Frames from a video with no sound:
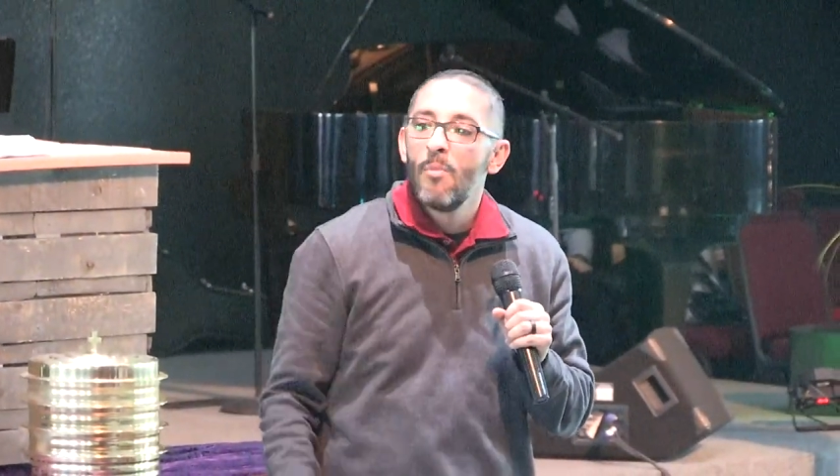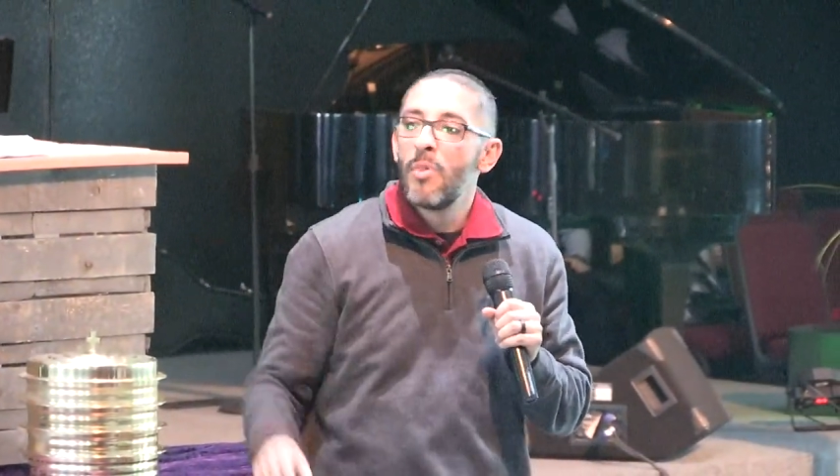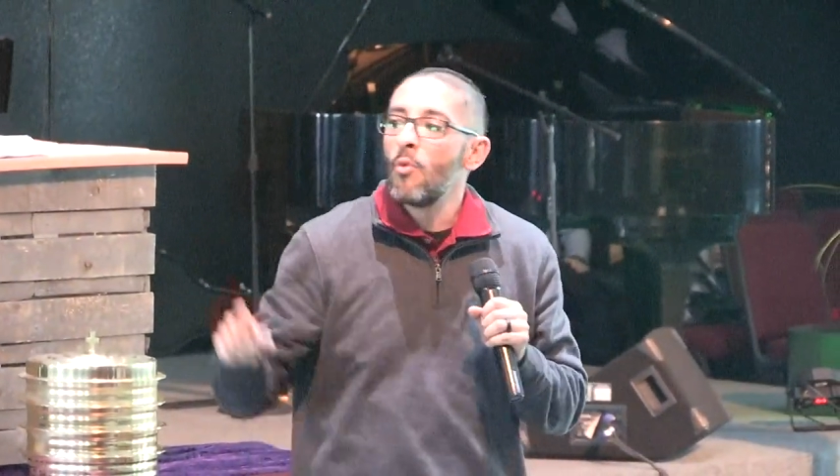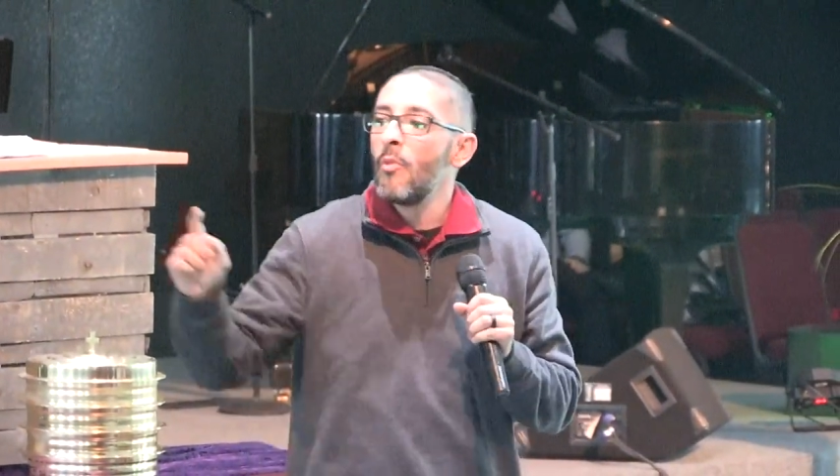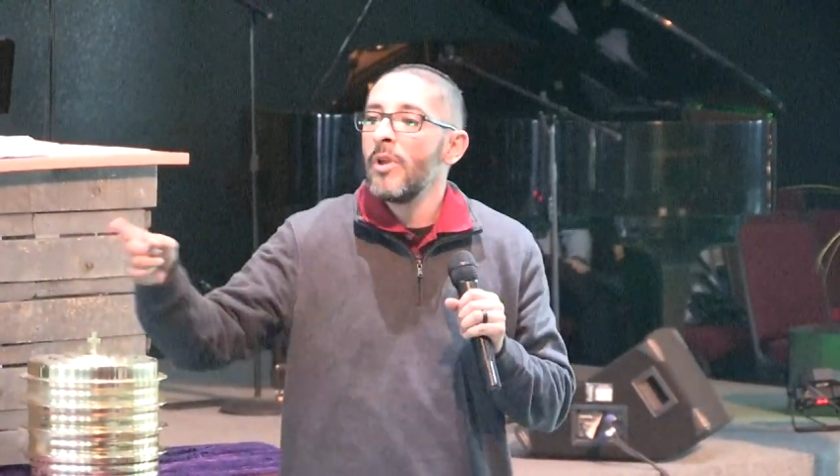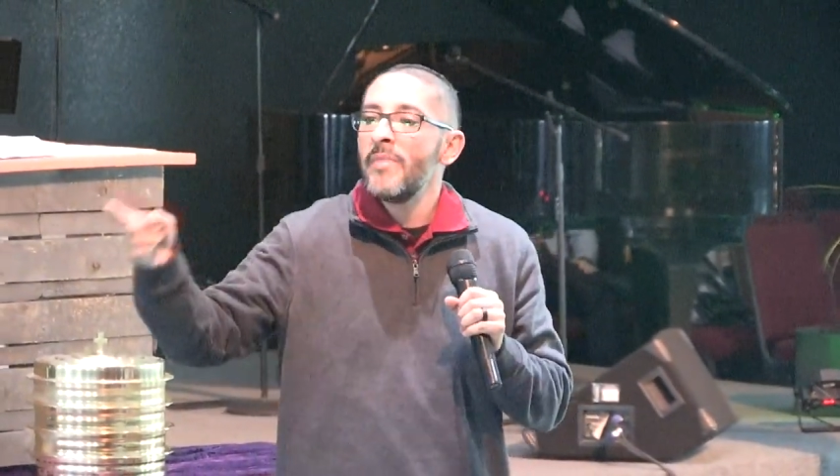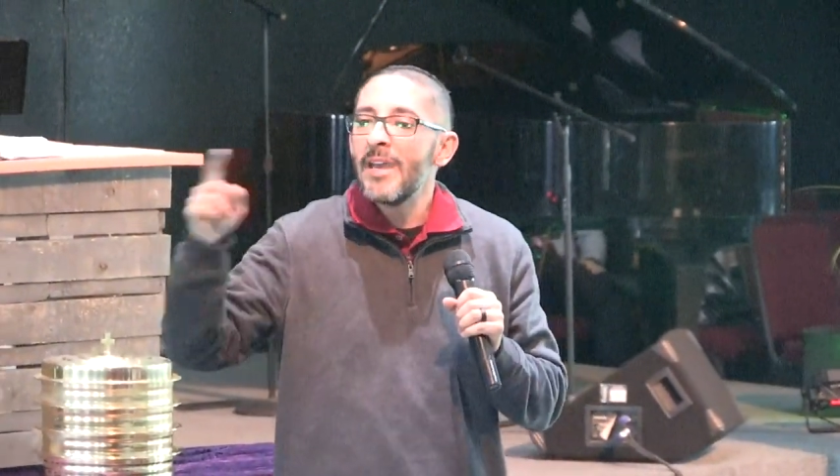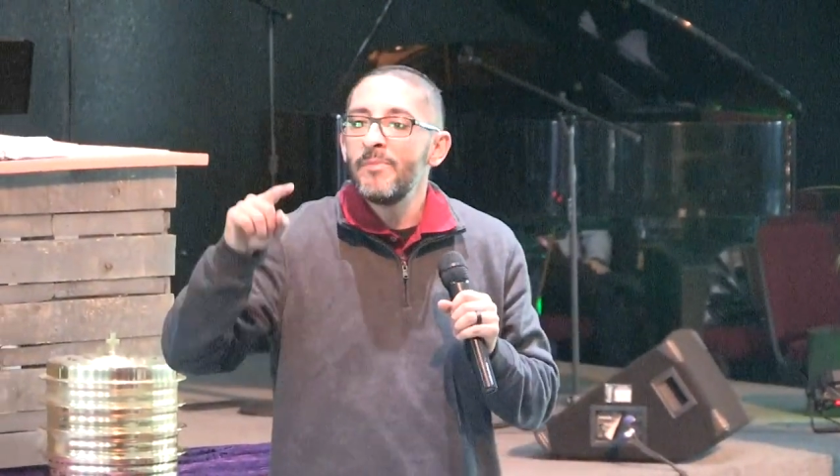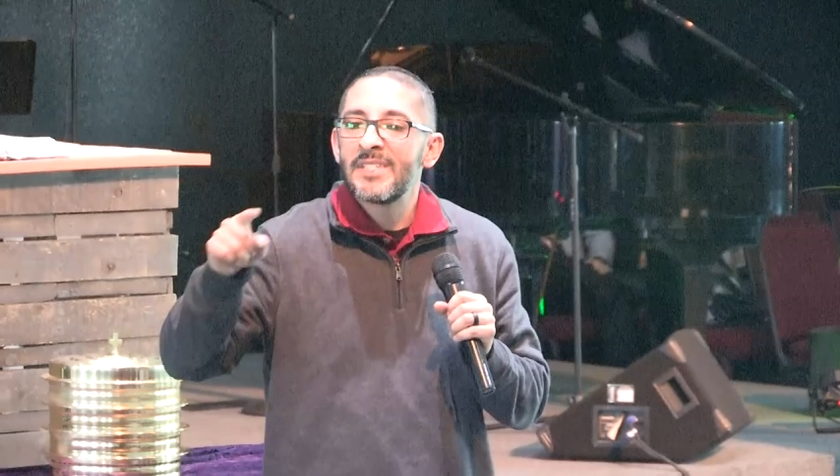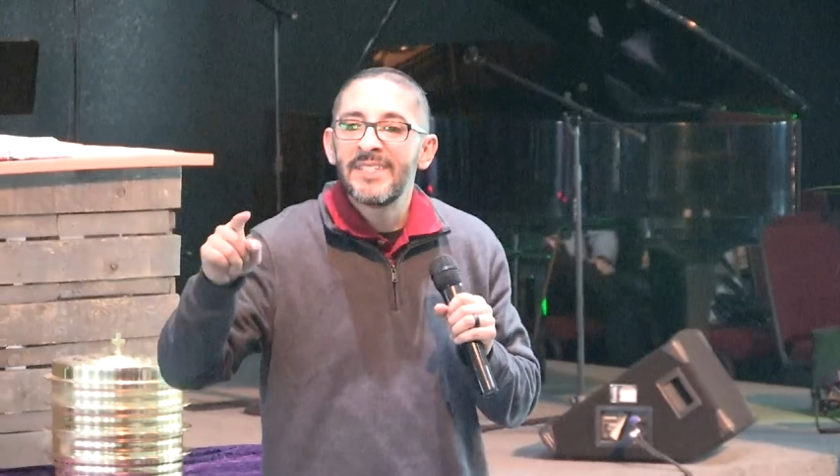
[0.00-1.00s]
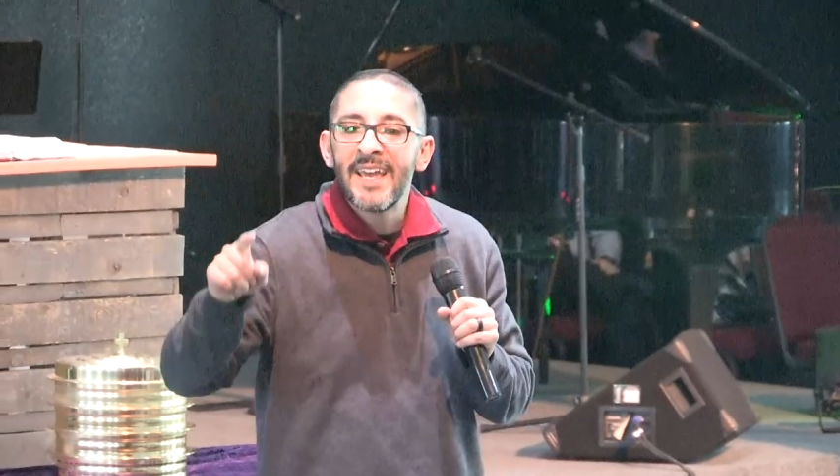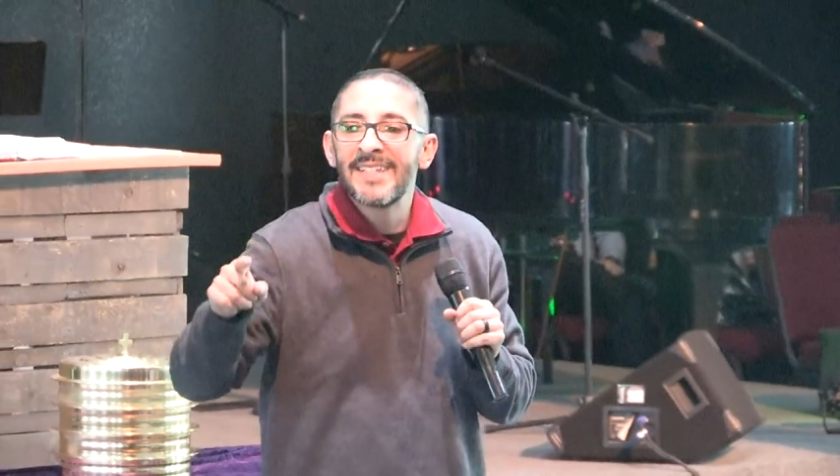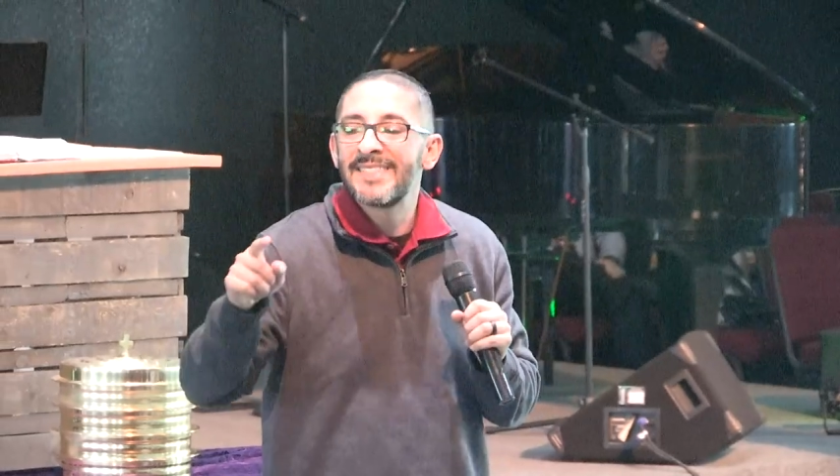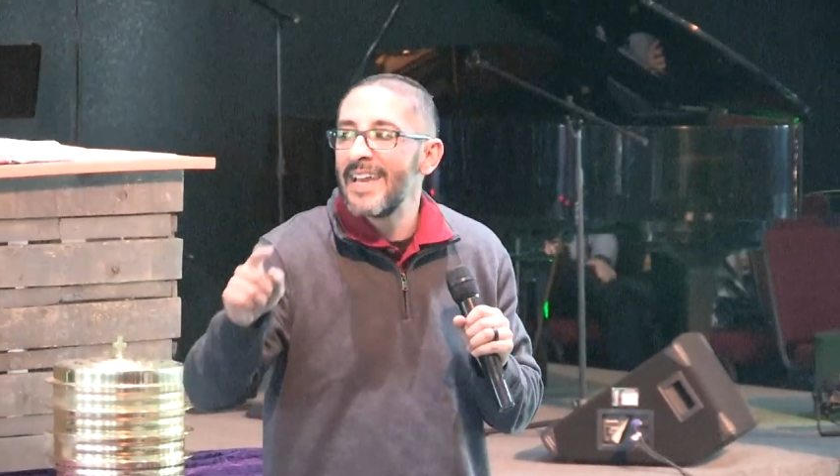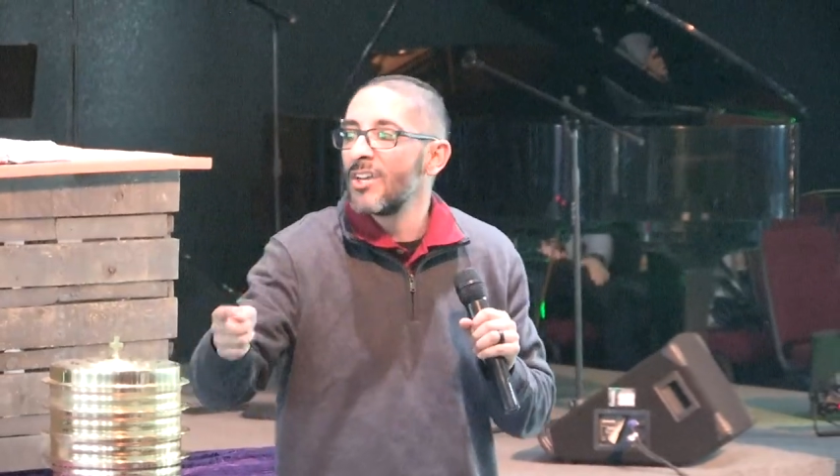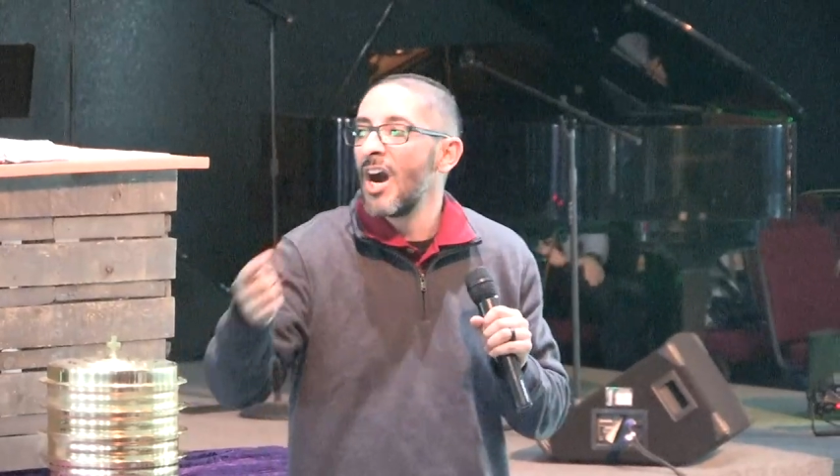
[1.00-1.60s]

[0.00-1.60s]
But when we make mistakes, thank